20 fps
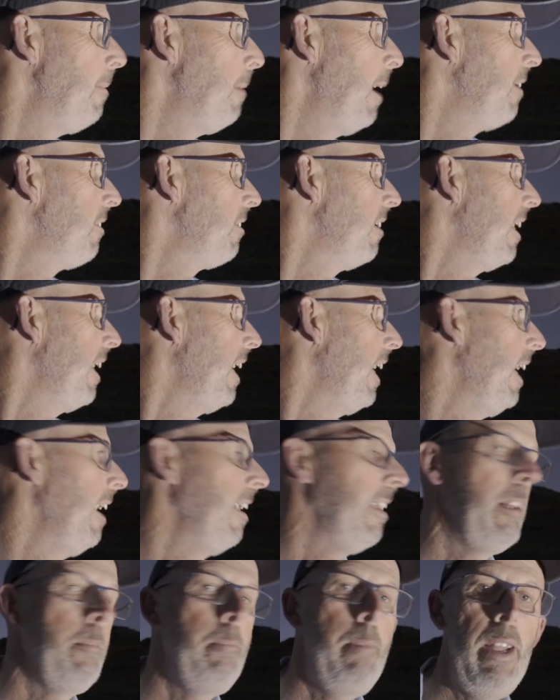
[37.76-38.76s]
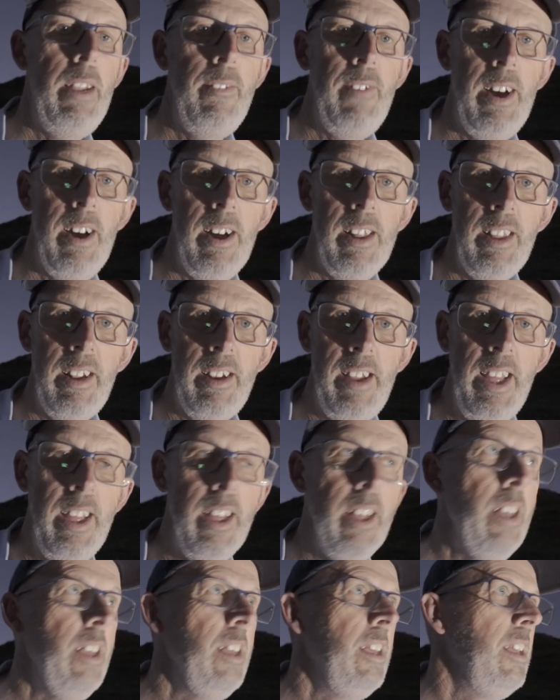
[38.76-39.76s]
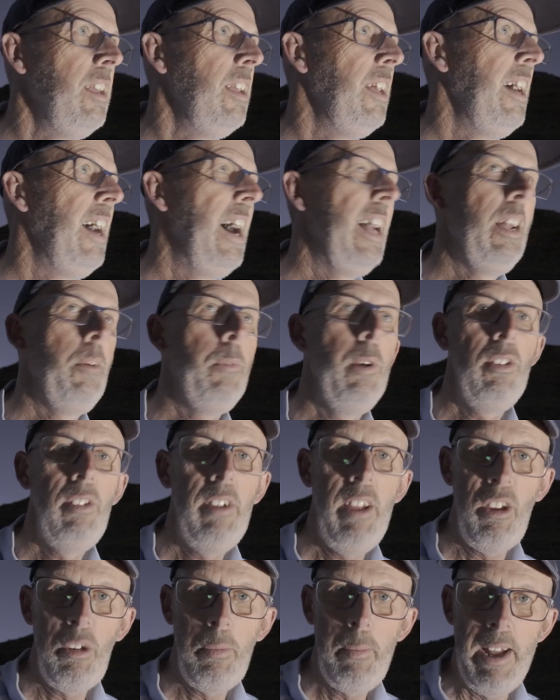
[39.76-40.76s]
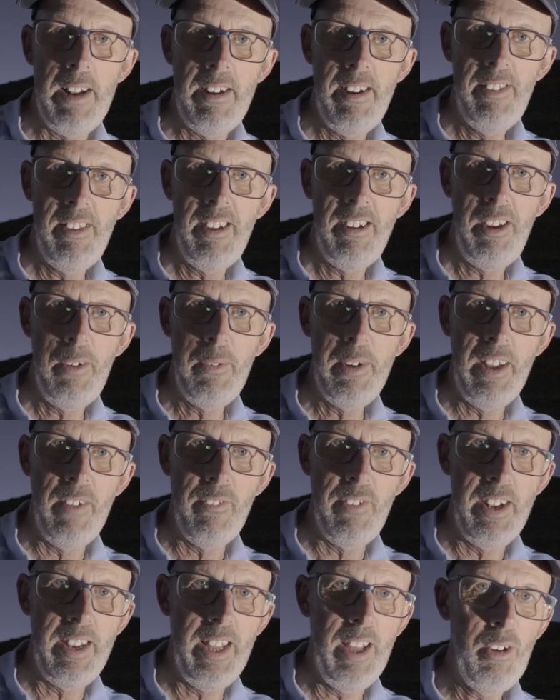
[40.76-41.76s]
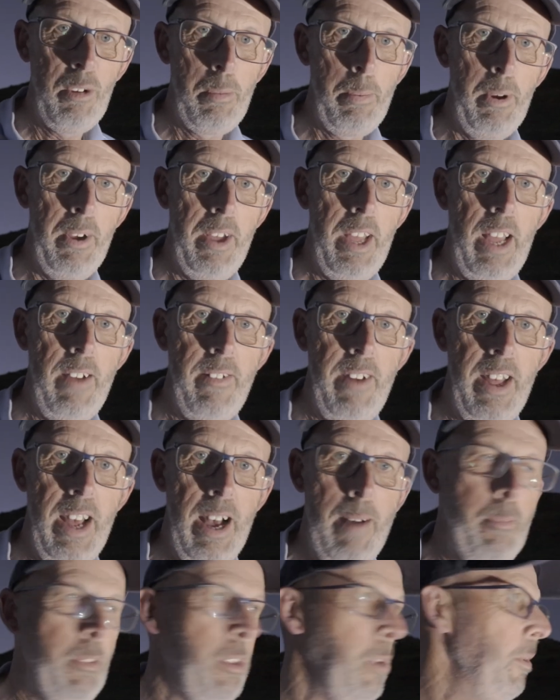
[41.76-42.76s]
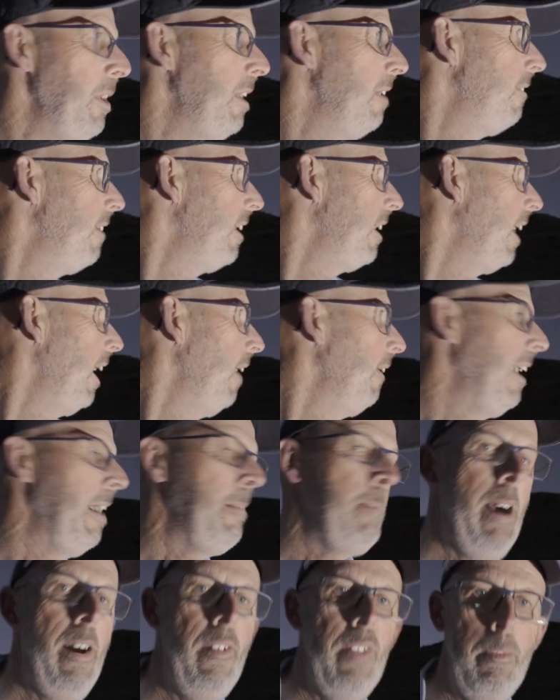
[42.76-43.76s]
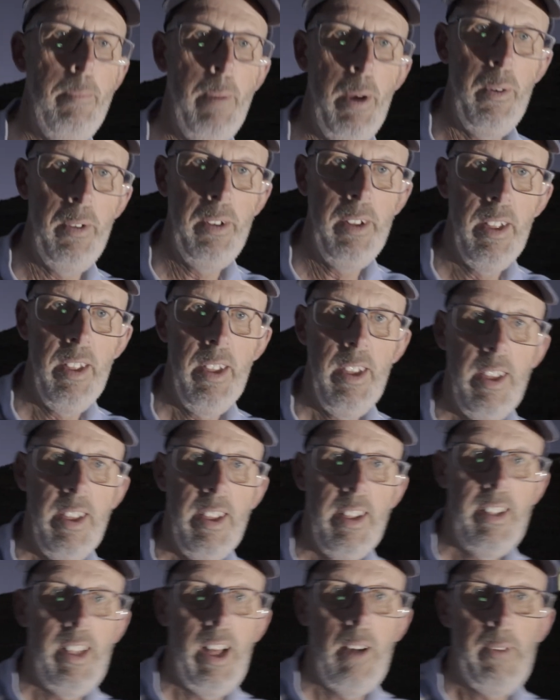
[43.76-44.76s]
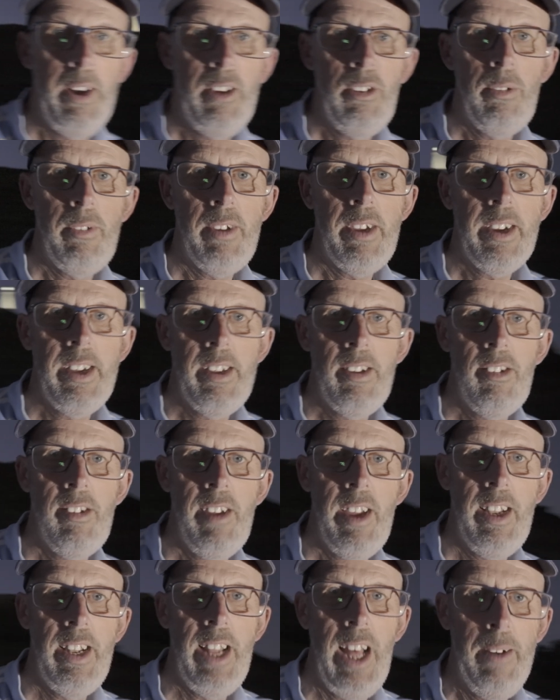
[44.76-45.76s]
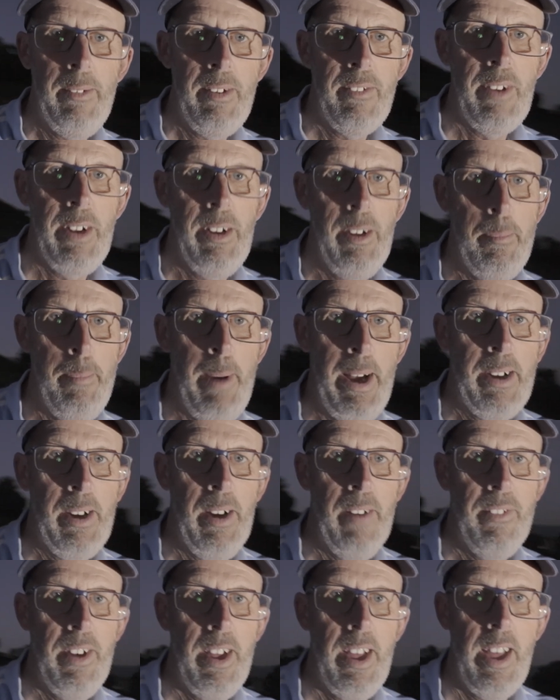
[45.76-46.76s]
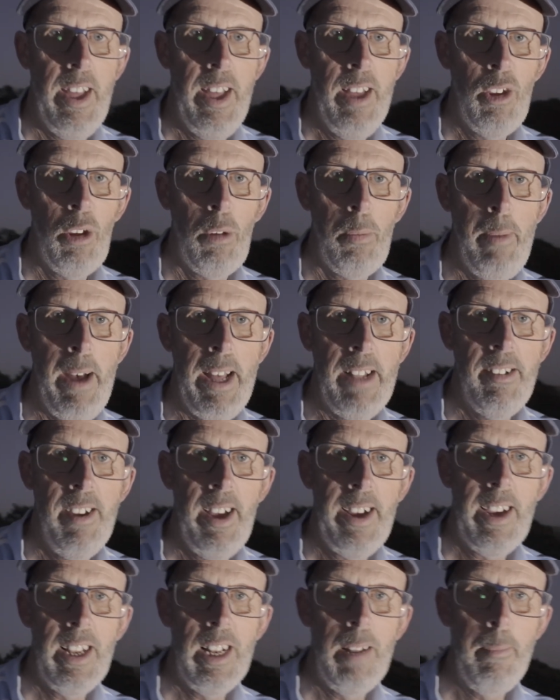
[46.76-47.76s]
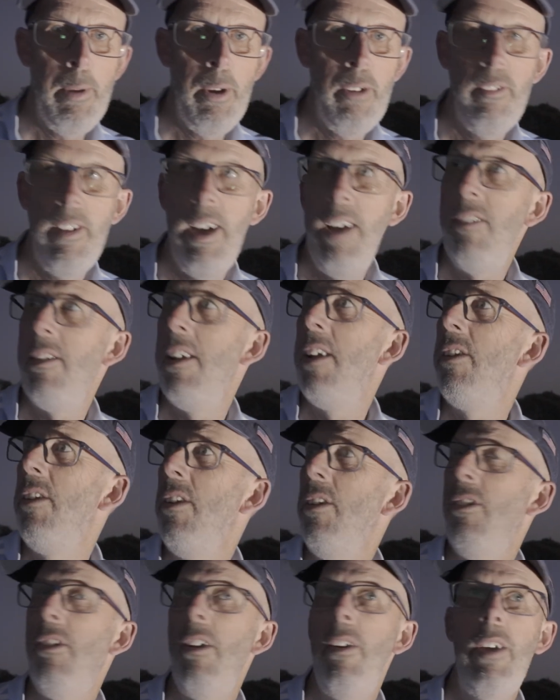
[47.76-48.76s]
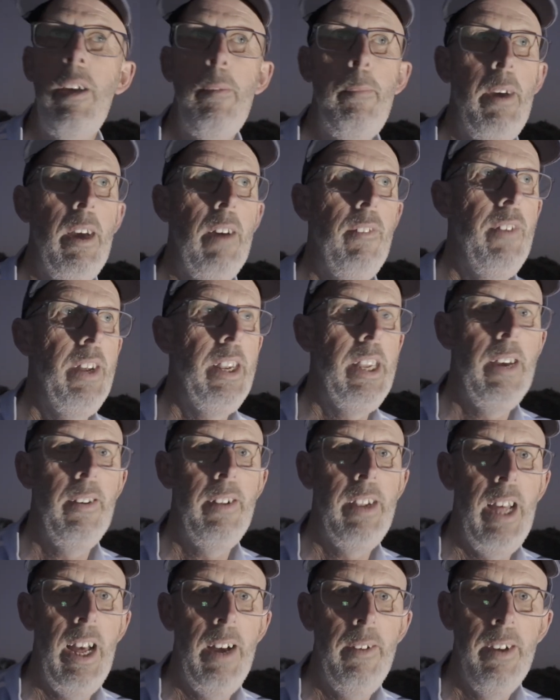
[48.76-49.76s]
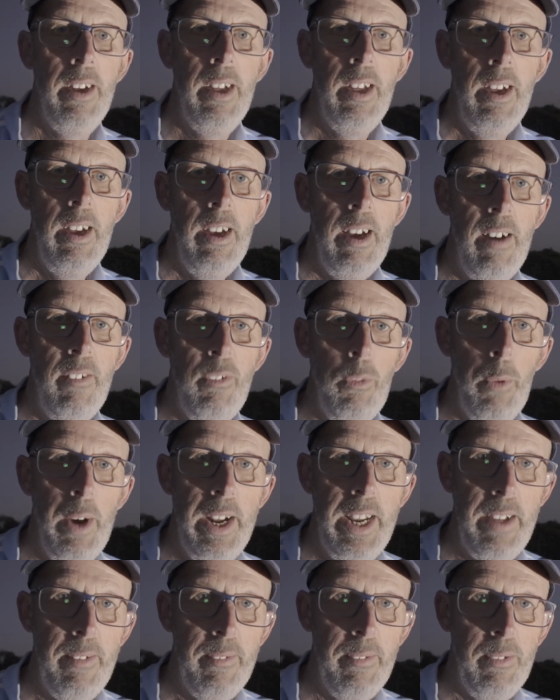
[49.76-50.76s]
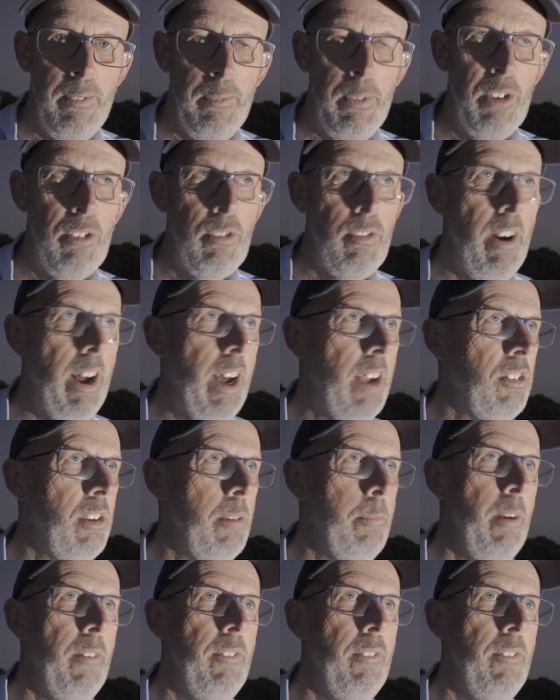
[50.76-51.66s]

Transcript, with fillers: I'm actually here on a bit of a holiday, and I wasn't expecting to do any videos, but here I am doing a video about the moon. Now, as you can see now, if you look back over here, spectacular moonrise. I'll just show you a bit of video now of when it was rising